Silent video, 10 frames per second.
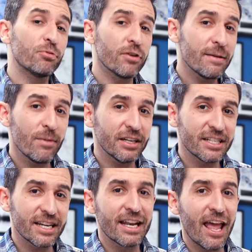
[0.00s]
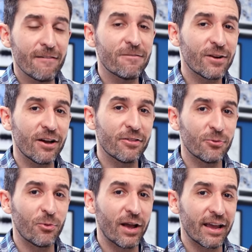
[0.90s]
pretty much in every
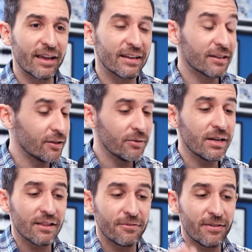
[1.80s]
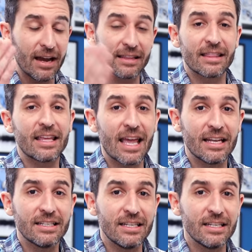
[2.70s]
other way, including the fact that the
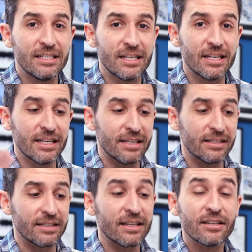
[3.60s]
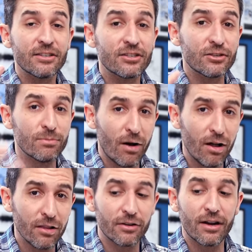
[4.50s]
NTG is
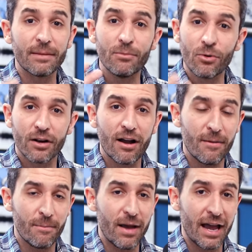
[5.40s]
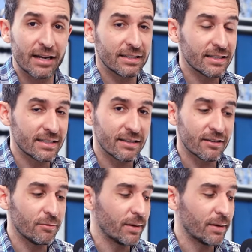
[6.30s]
smaller and more compact, at least a little